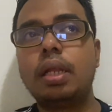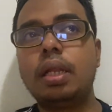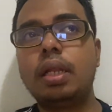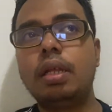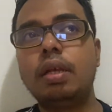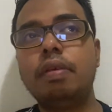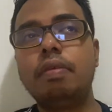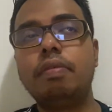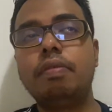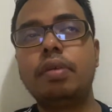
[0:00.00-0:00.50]

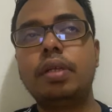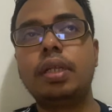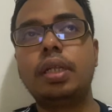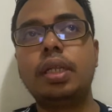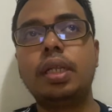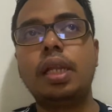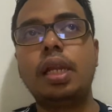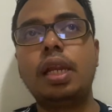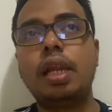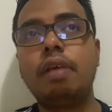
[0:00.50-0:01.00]
the
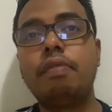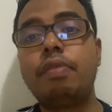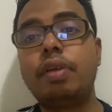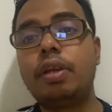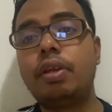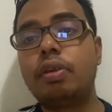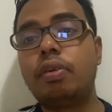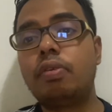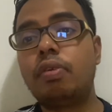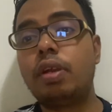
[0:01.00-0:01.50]
left
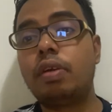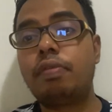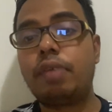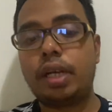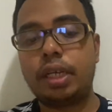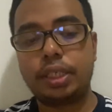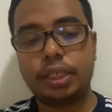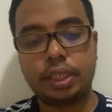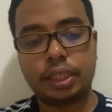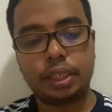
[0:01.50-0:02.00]
ventricular
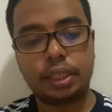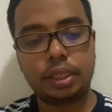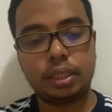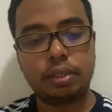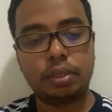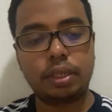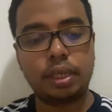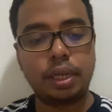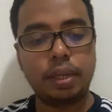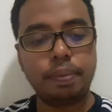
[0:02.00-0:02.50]
function.
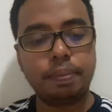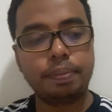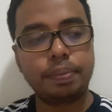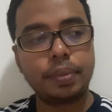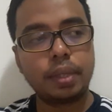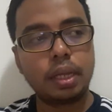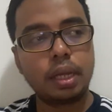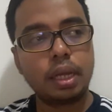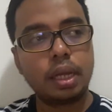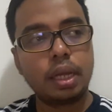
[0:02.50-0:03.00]
Okay,
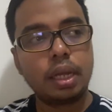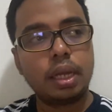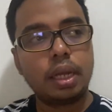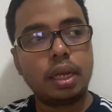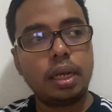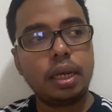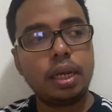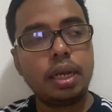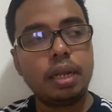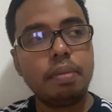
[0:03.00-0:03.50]

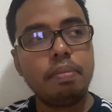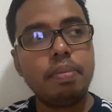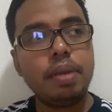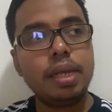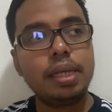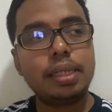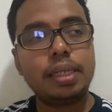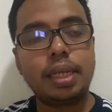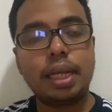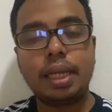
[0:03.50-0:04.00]
the
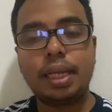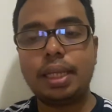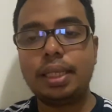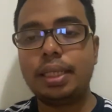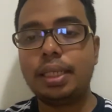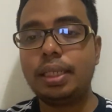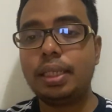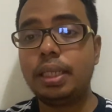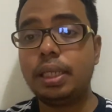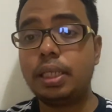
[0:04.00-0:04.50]
baseline
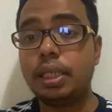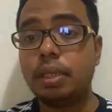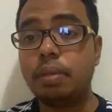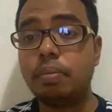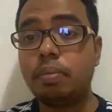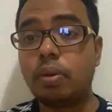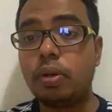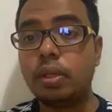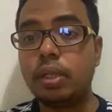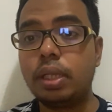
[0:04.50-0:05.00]
ECG is
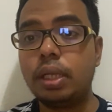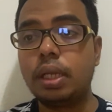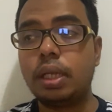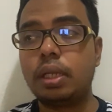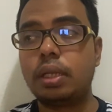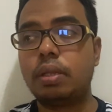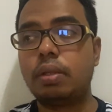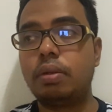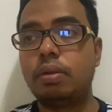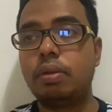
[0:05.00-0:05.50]

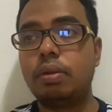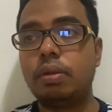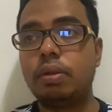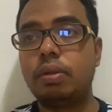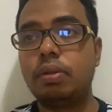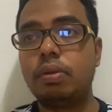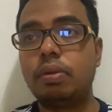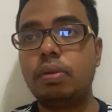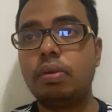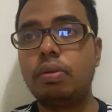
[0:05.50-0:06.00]
important to
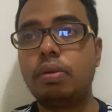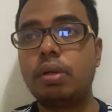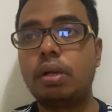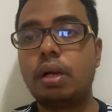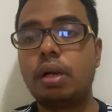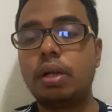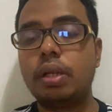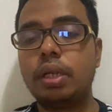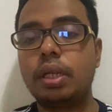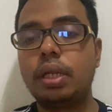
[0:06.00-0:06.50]
look
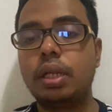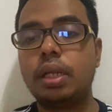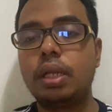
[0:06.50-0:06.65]
out